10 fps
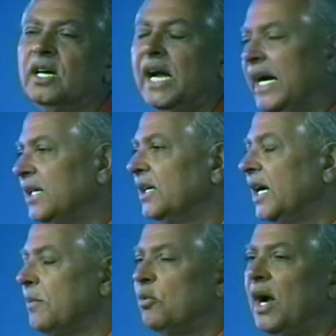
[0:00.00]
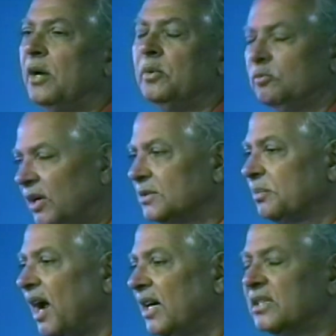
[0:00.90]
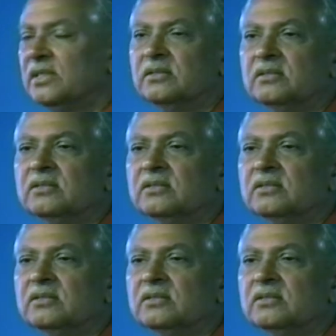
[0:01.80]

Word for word: and a boy was brought,